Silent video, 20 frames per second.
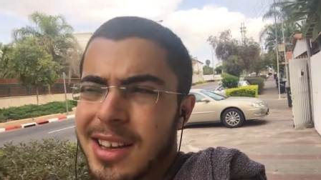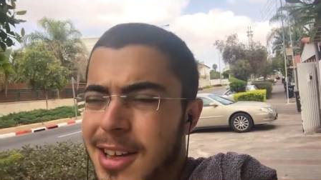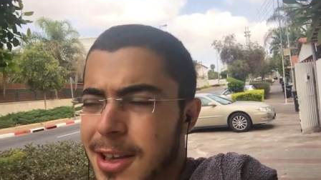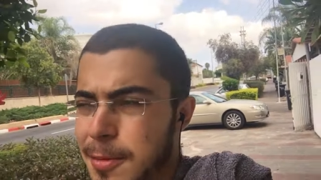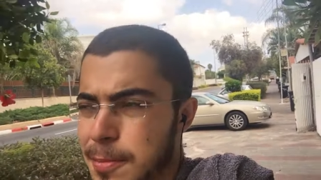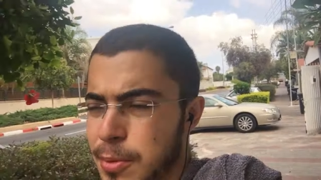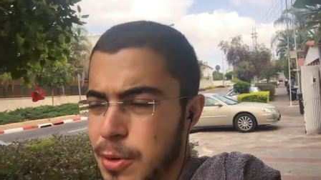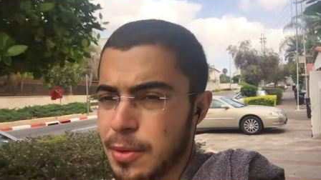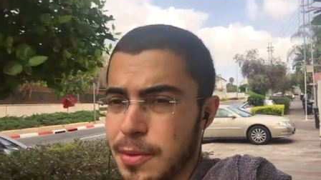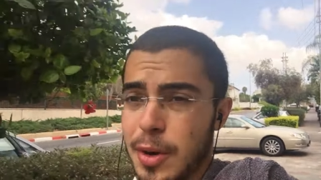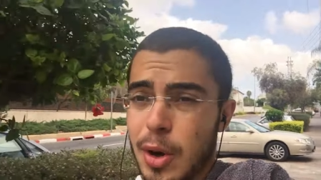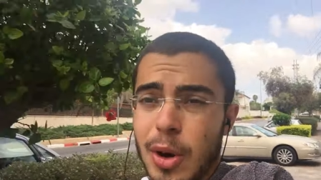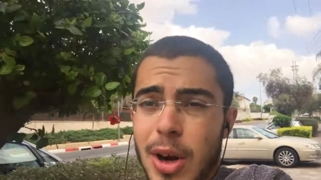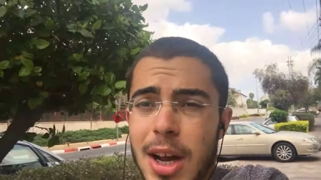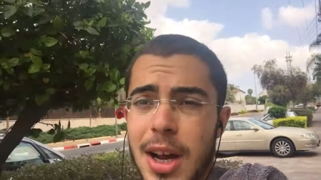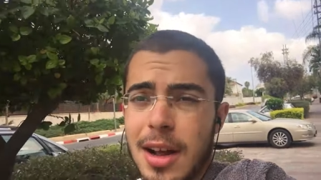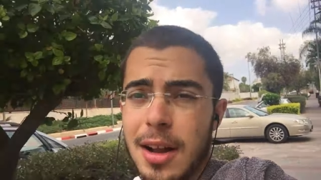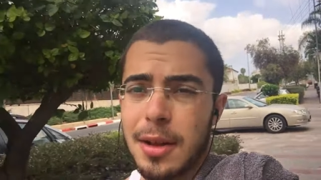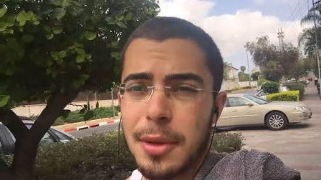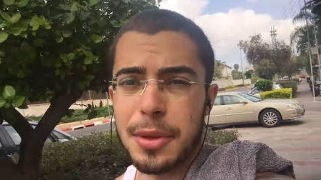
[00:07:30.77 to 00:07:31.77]
improve your
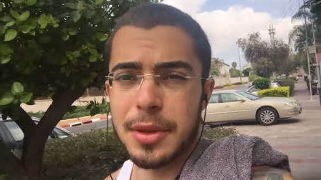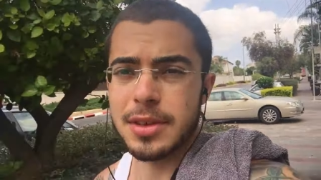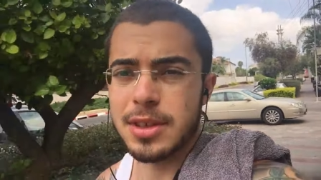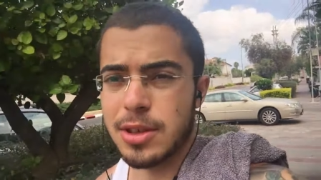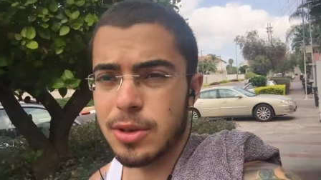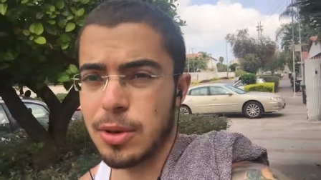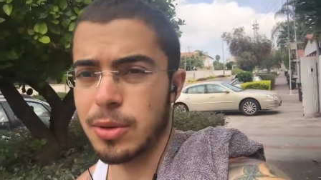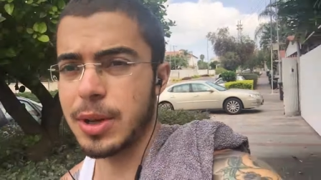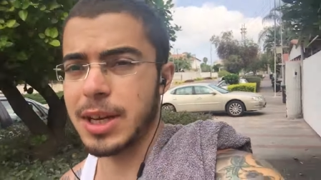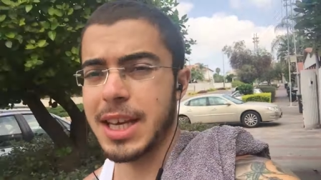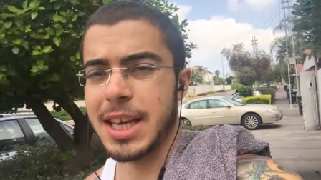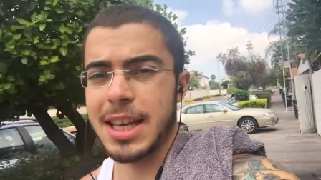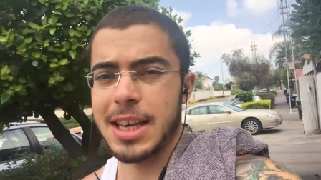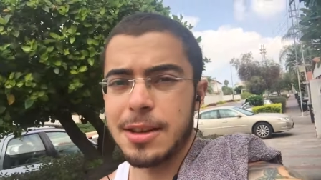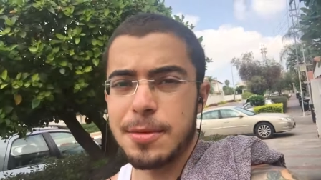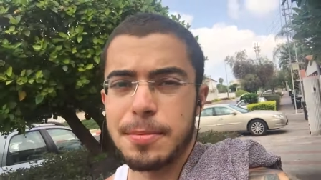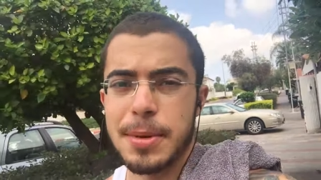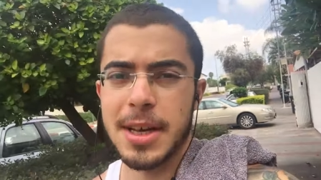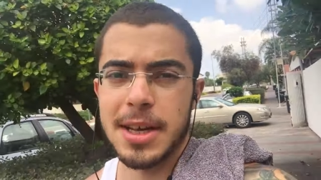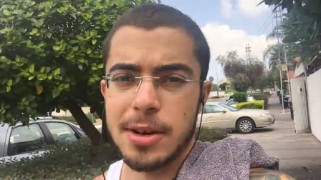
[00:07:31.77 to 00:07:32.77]
health, so you want to
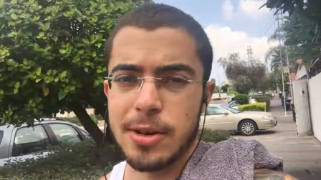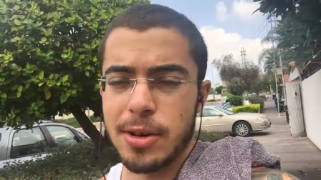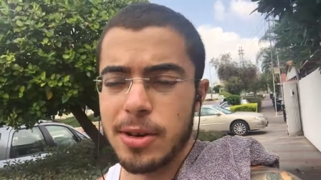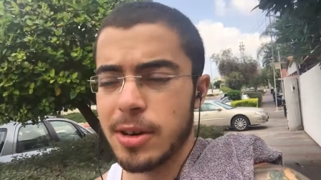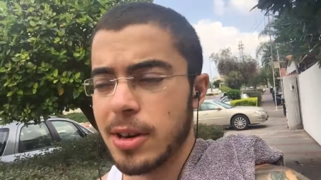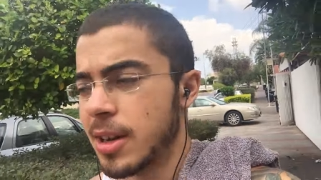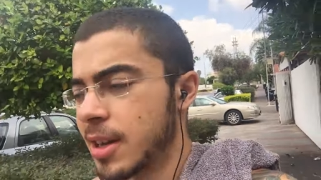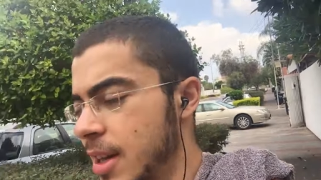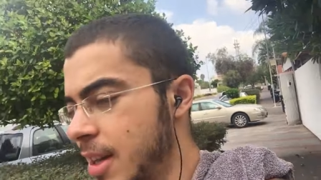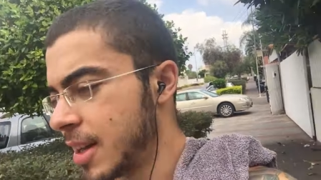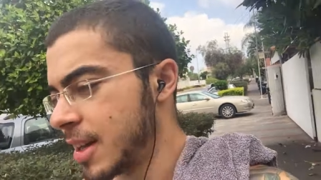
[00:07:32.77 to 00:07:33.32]
eat better.